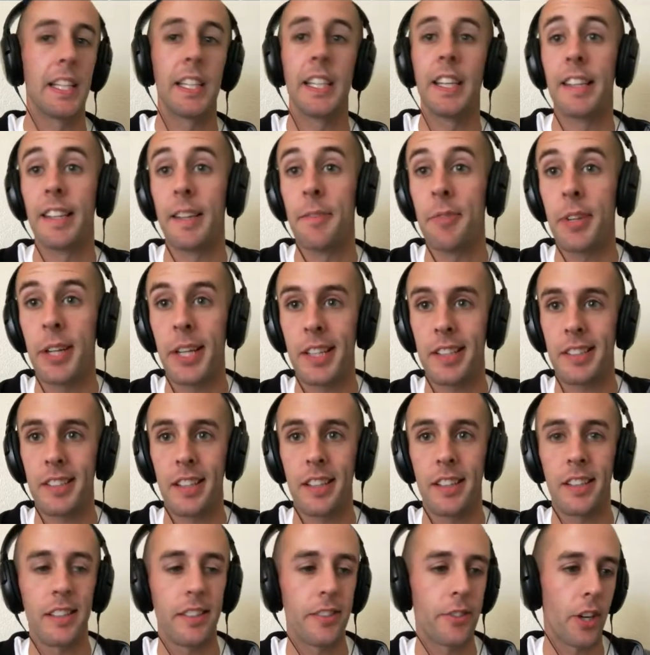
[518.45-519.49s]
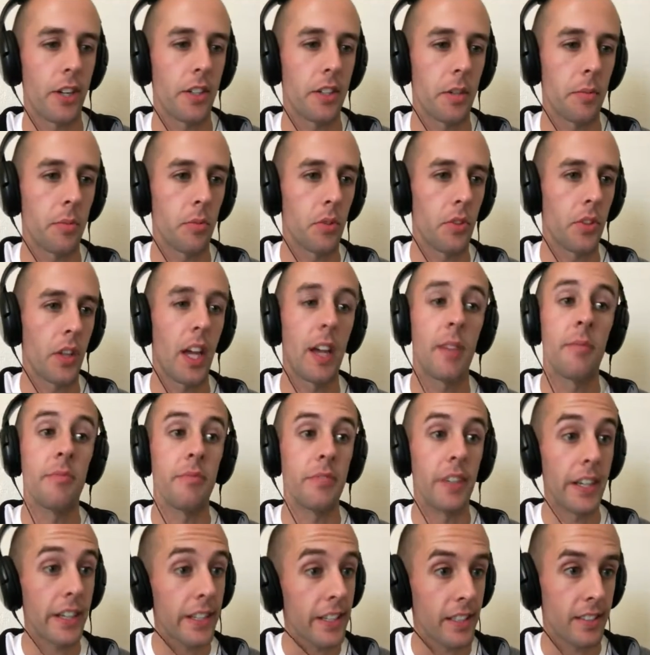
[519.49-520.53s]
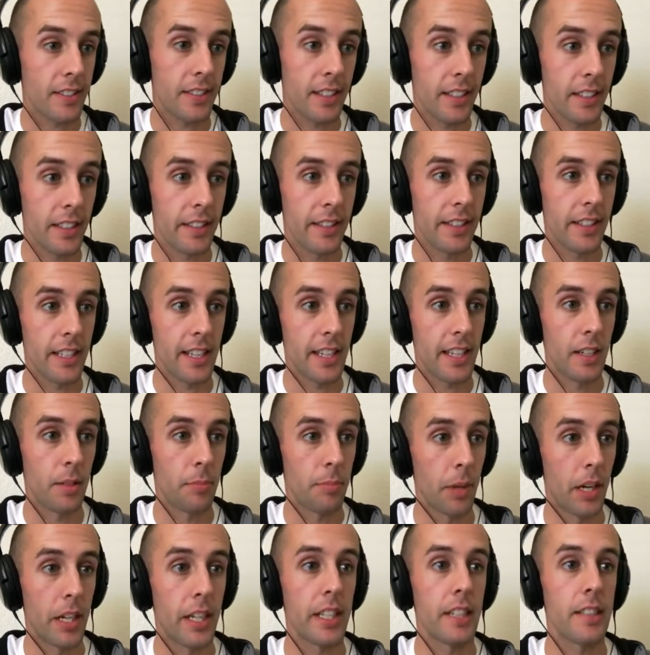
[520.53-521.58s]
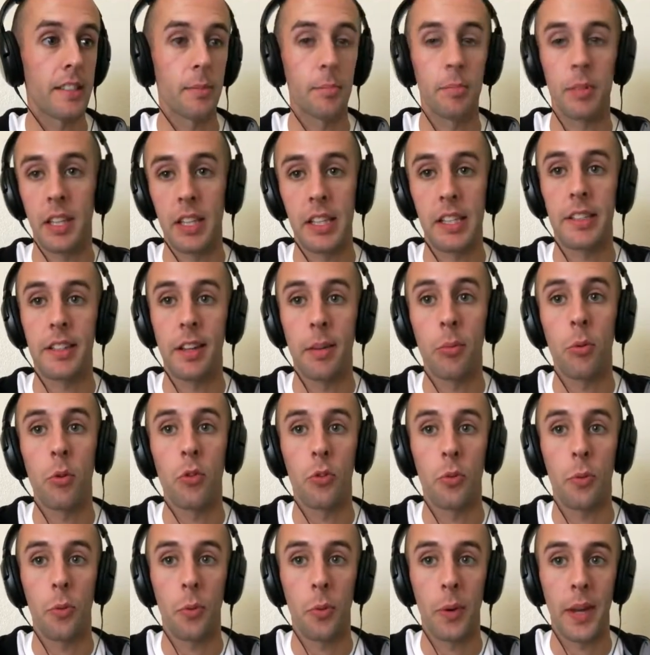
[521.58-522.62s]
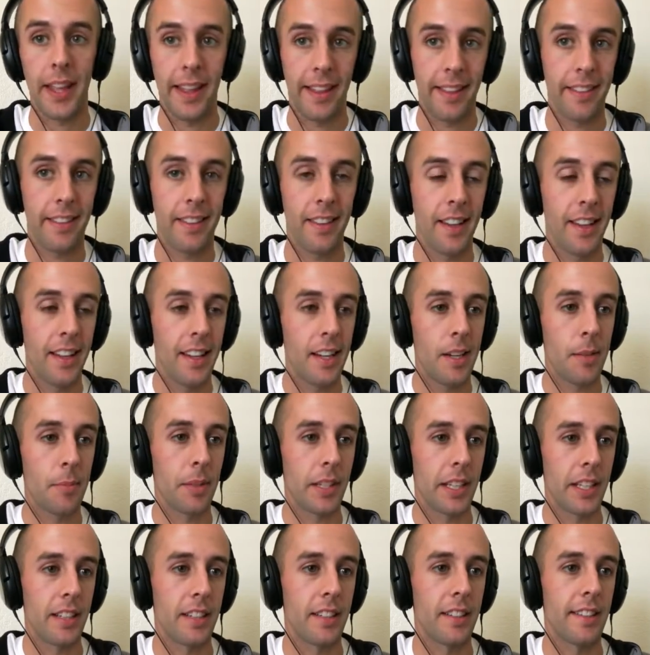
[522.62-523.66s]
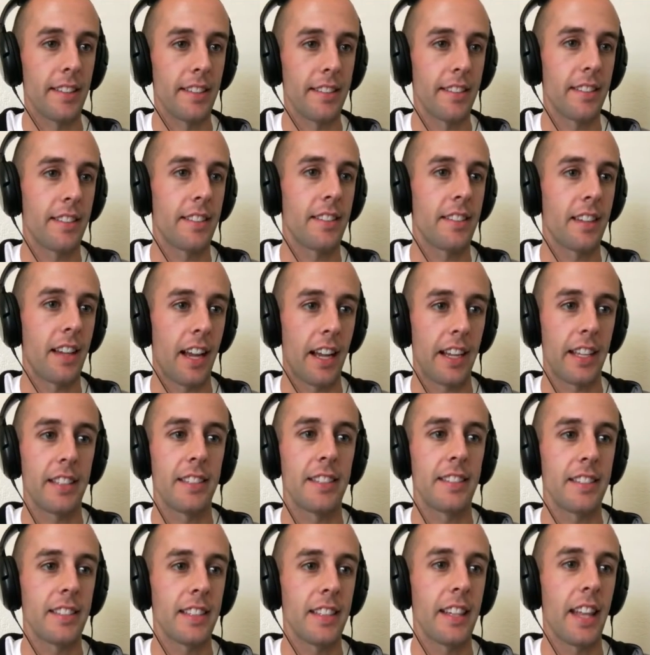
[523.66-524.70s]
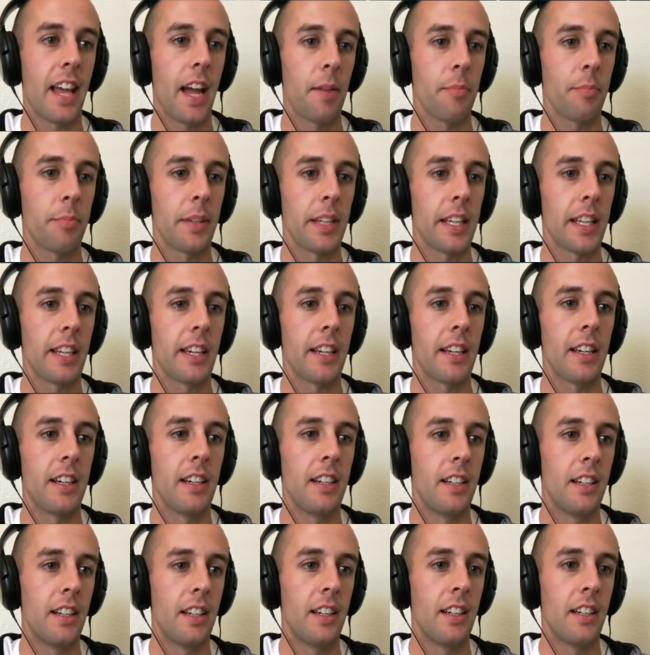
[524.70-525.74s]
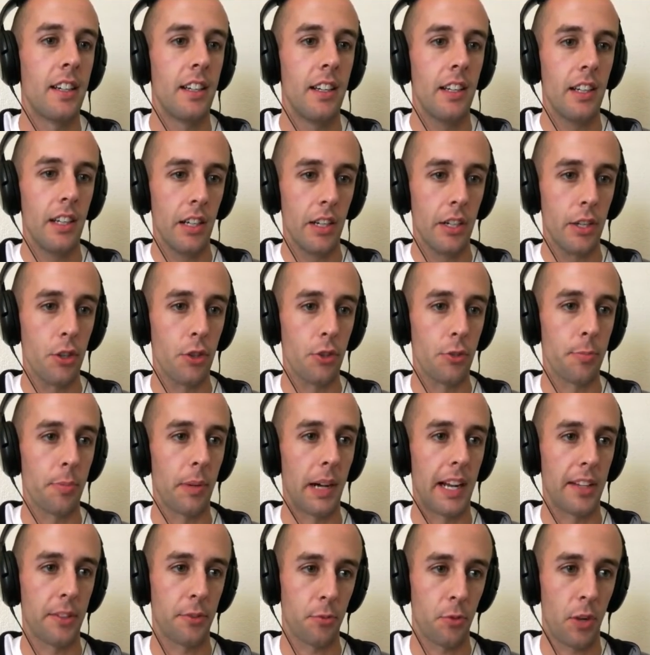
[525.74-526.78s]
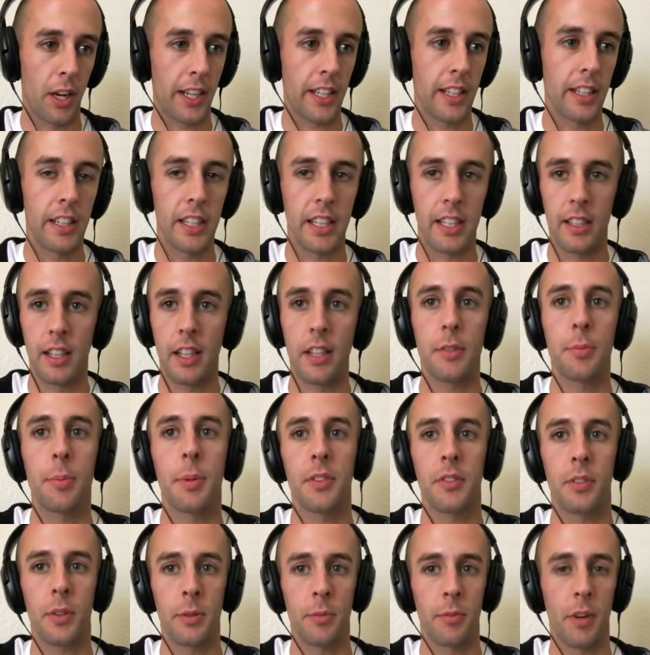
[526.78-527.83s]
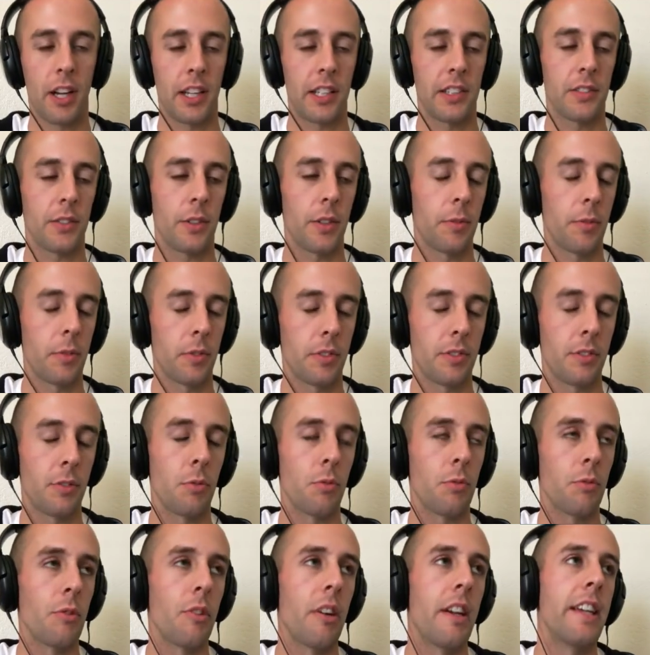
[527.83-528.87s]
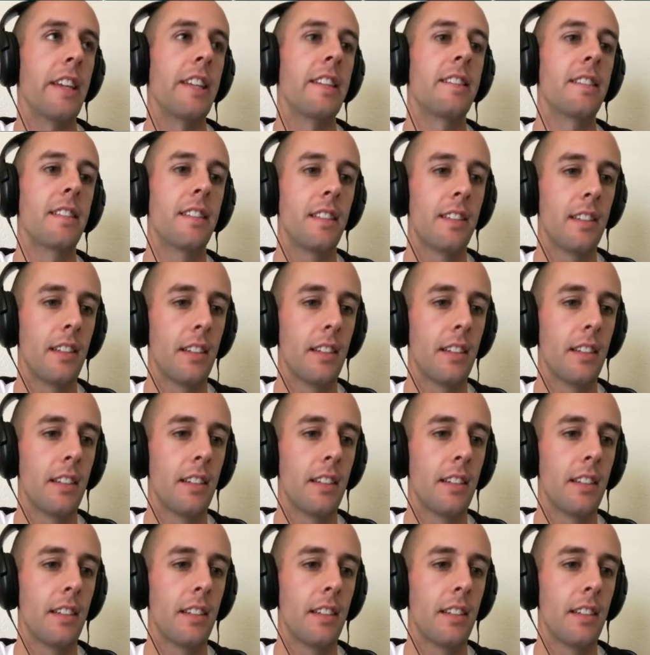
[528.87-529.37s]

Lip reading: Yeah, I'm very excited to try doubles. I'm very excited to get a buddy to play doubles with, because I can see that being a huge blast. Rocket League, like split screen, rocket screen was great.